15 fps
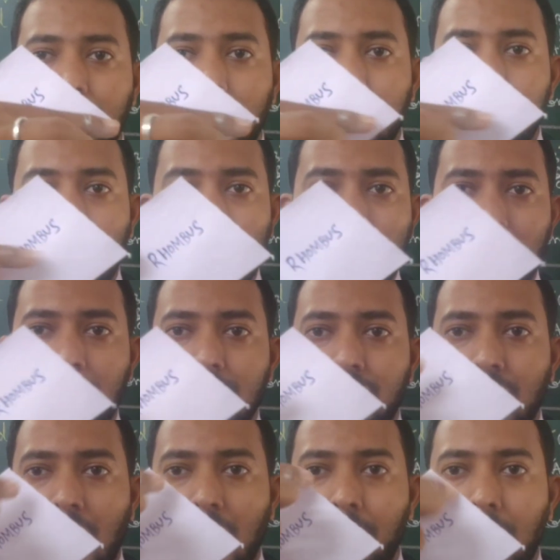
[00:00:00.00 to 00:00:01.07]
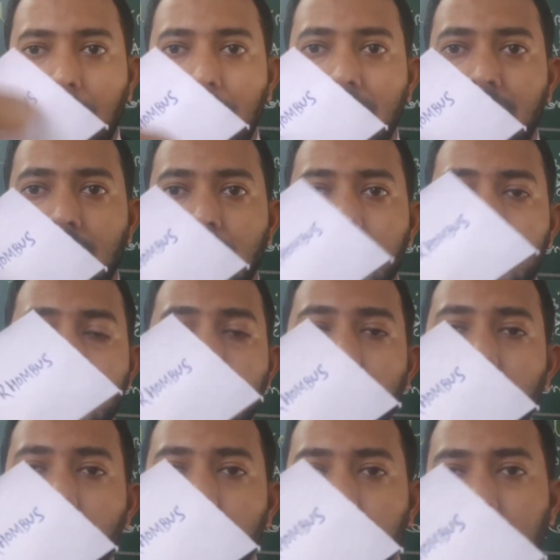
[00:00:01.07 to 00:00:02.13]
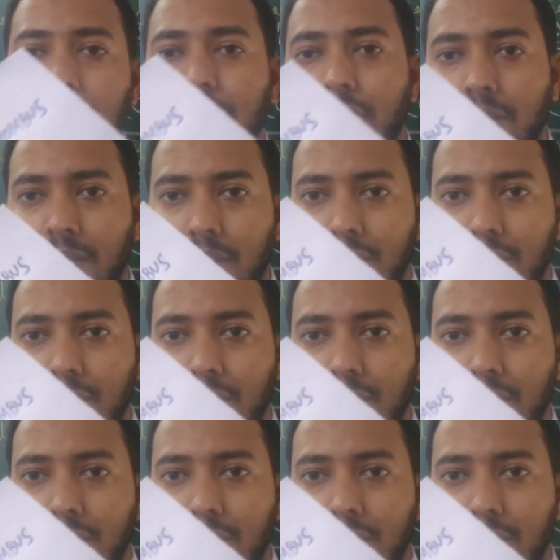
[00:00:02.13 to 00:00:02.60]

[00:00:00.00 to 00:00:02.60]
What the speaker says: their diagonals are perpendicular to each other.